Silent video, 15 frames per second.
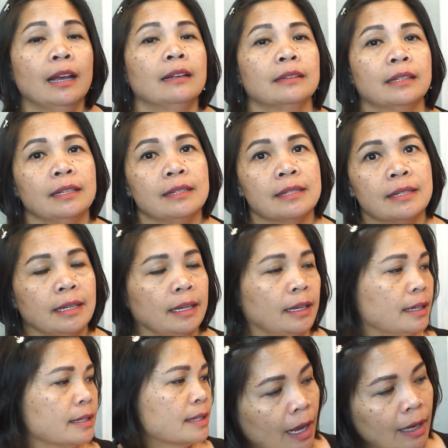this
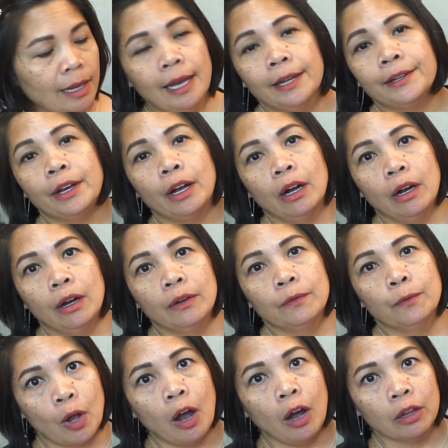is a lot
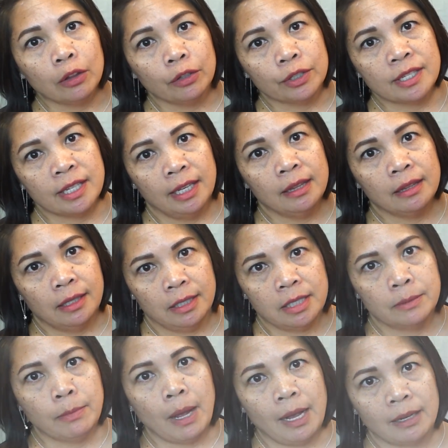of colors in
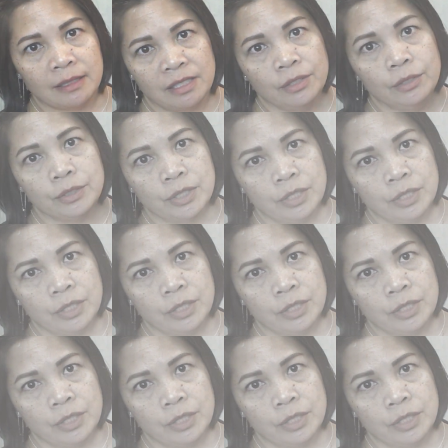this box. There's